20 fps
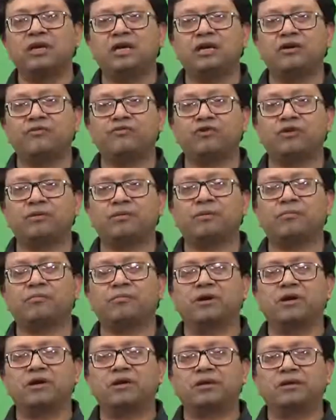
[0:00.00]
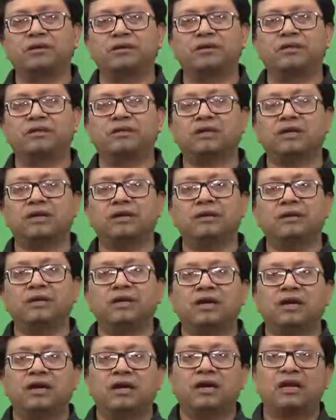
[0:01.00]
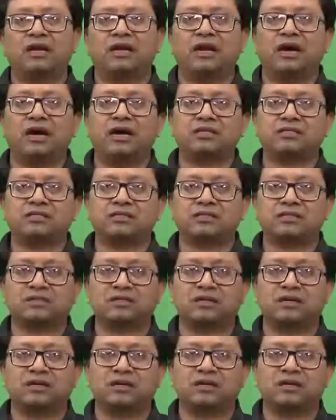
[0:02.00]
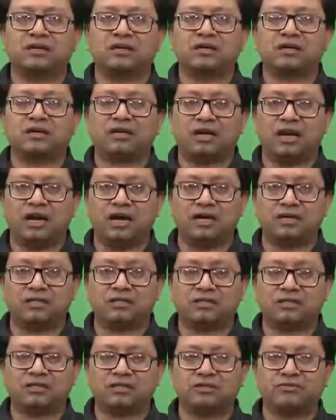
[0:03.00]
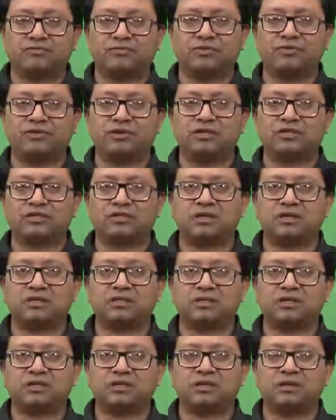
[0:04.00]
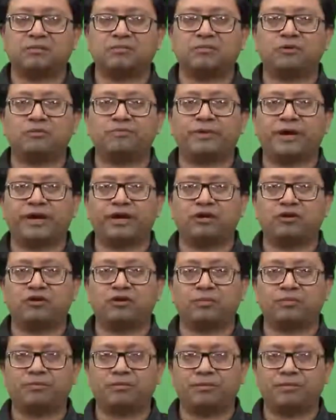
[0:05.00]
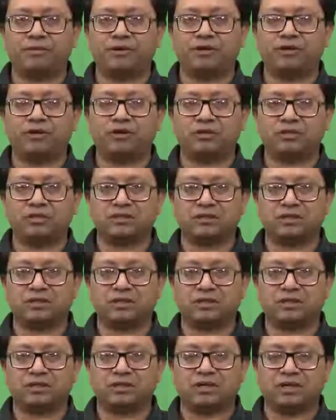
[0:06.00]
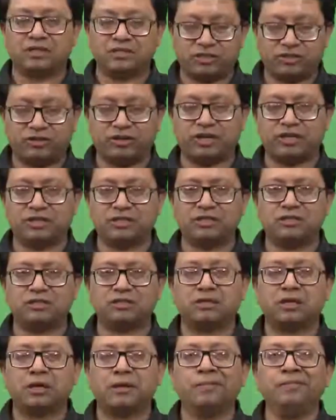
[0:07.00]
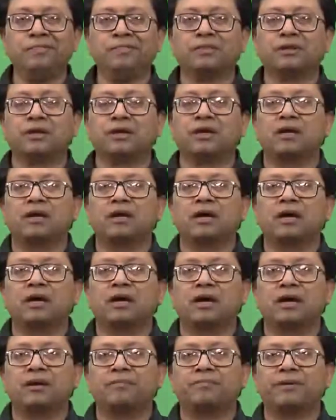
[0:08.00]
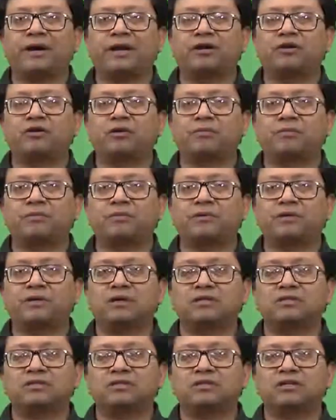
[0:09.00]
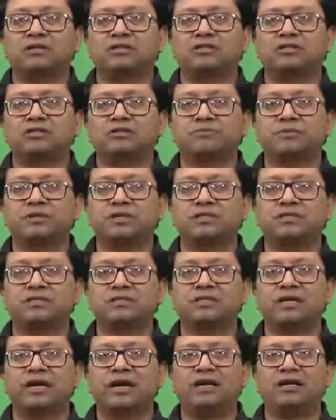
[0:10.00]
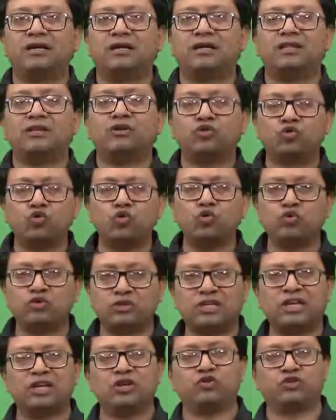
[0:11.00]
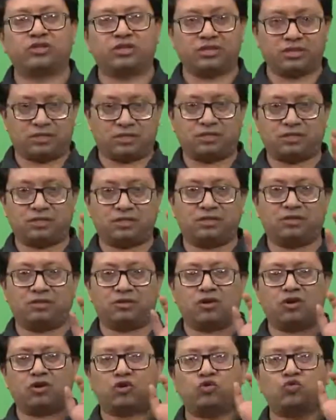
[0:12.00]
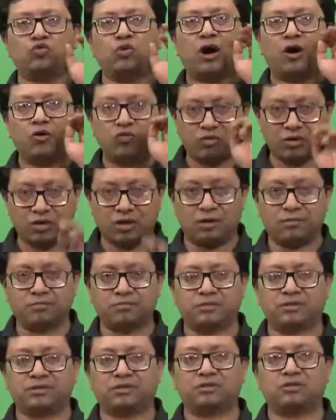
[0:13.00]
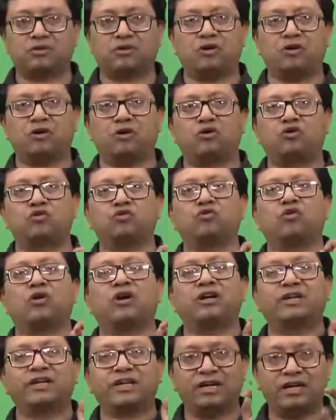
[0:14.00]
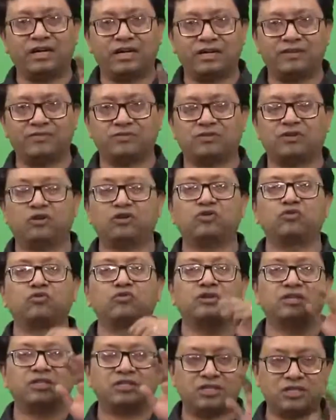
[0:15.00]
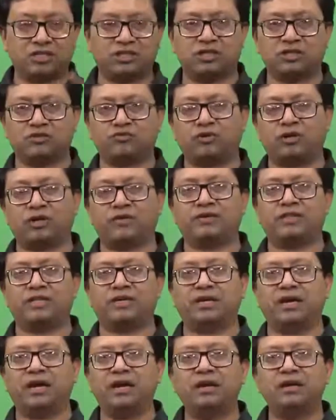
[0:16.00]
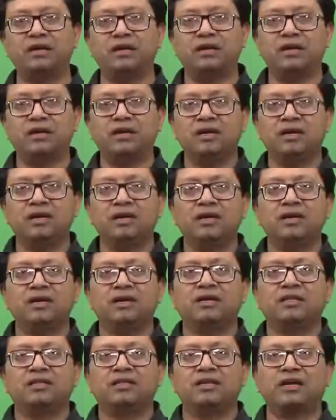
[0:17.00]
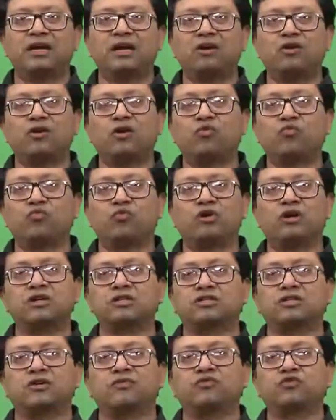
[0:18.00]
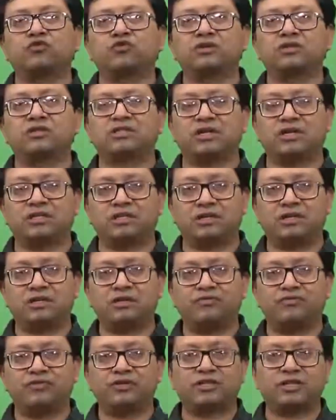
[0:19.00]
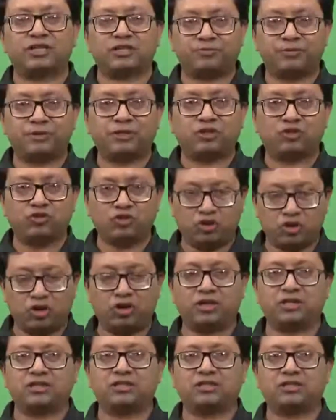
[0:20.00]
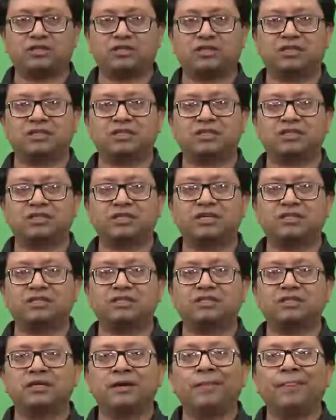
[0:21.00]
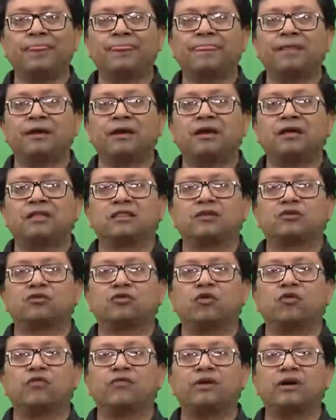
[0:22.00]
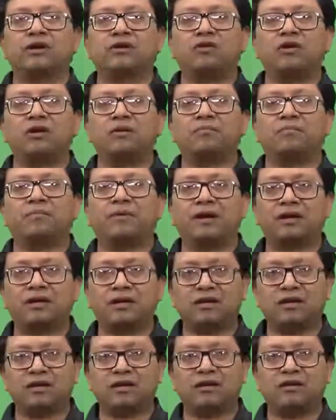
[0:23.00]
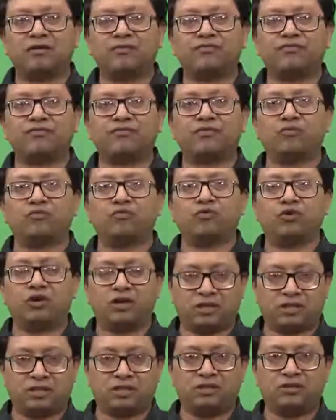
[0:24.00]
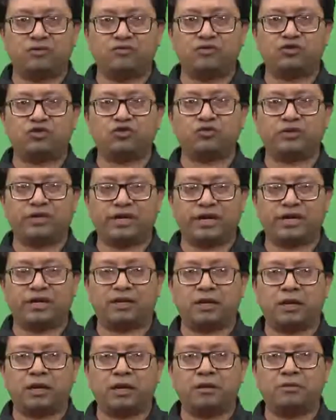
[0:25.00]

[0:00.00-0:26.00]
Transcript: If you remember in the last uh, class we were discussing about Pareto optimality cons considerations, and Pareto optimality considerations means that two solutions or two outcomes or two alternatives or two decisions, whatever they are, they are not worse off to each other with respect to your decision, in the sense the overall bundle of worth which you get